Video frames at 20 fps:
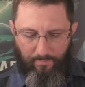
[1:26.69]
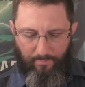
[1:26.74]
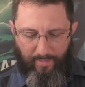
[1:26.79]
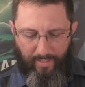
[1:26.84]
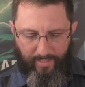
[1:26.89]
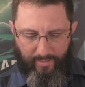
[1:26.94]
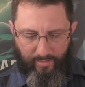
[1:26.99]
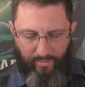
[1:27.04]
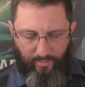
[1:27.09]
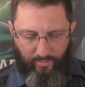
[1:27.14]

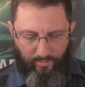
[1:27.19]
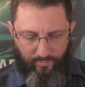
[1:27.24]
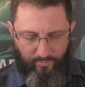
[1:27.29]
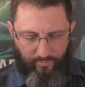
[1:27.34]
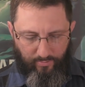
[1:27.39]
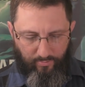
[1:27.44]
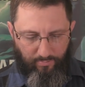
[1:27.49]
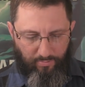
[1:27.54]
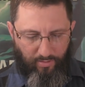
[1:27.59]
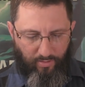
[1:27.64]
back here
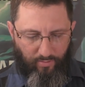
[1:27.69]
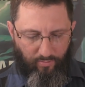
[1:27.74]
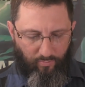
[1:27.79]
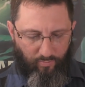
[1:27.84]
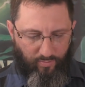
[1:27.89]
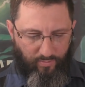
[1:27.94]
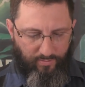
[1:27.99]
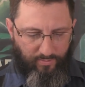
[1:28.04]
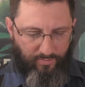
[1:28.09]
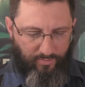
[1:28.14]
to part
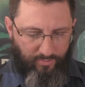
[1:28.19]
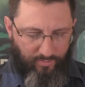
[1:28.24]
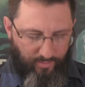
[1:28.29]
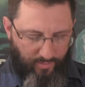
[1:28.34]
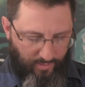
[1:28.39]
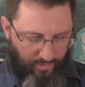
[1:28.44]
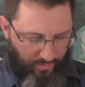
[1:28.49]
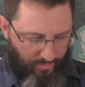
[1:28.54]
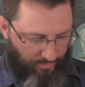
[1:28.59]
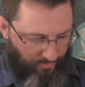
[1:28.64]

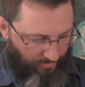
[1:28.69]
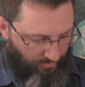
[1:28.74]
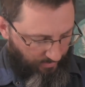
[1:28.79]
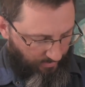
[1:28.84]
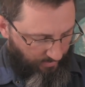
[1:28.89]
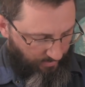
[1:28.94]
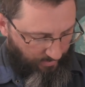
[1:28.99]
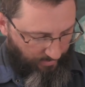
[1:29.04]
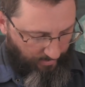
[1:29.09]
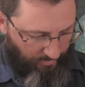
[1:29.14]
1C,
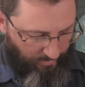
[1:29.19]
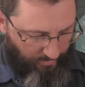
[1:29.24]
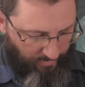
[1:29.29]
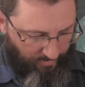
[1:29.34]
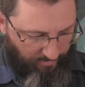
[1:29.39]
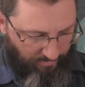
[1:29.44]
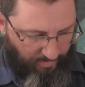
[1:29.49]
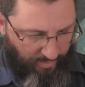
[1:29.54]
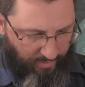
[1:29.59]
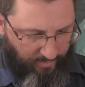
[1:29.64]

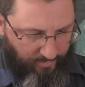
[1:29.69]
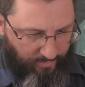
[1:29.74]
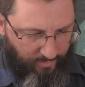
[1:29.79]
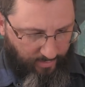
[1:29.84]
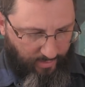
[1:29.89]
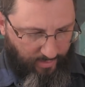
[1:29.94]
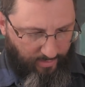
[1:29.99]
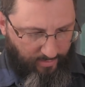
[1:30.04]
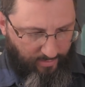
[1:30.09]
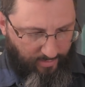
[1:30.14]
back to
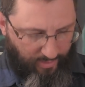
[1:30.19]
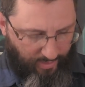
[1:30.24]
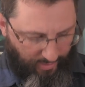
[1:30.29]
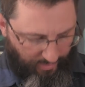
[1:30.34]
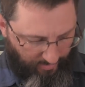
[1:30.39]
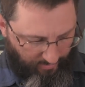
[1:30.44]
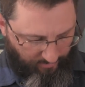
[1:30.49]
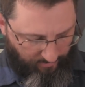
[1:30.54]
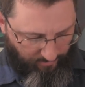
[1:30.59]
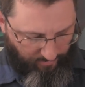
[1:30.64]
the end of
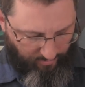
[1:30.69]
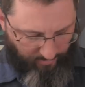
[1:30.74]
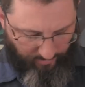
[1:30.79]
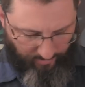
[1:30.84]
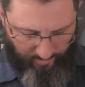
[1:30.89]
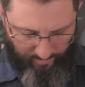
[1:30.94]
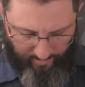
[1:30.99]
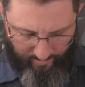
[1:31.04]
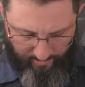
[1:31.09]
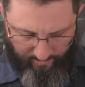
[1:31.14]
that where
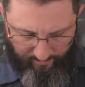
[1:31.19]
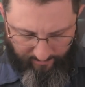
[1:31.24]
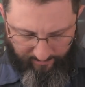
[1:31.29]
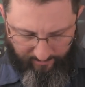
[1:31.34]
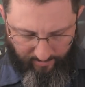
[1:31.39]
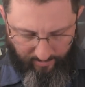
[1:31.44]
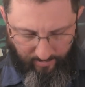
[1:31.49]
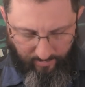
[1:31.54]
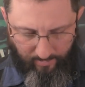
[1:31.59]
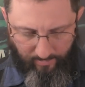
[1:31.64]
the uh,
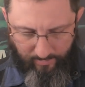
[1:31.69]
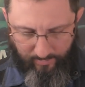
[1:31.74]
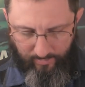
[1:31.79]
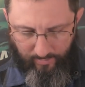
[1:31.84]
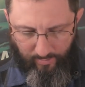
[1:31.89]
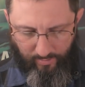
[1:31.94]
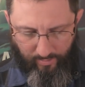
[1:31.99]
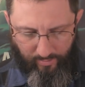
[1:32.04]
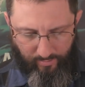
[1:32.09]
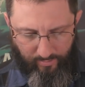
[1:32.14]

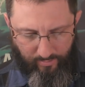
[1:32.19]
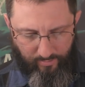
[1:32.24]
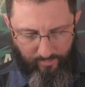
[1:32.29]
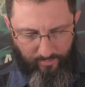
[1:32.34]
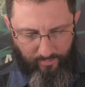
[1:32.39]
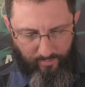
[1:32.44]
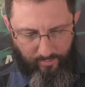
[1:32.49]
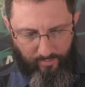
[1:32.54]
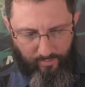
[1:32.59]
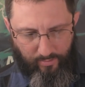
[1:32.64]
footnotes are,
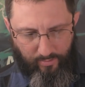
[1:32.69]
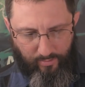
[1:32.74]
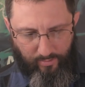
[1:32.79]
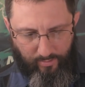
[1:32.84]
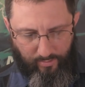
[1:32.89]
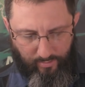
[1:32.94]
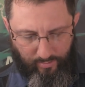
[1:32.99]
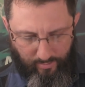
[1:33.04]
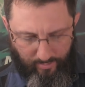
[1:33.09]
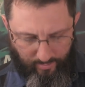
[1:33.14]

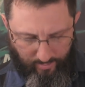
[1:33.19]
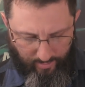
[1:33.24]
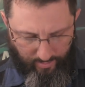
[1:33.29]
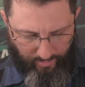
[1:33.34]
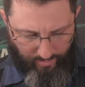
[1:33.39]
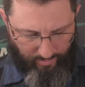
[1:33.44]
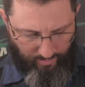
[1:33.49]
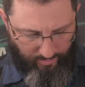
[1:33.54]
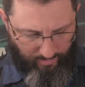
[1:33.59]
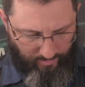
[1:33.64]

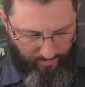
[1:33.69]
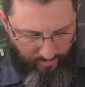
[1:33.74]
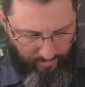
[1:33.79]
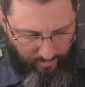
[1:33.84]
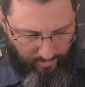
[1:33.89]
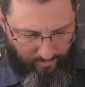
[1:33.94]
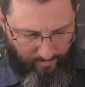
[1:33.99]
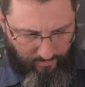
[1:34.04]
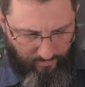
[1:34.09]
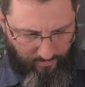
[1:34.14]
and
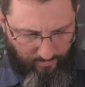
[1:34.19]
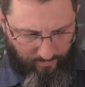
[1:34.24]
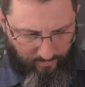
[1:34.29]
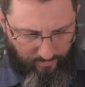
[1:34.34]
uh,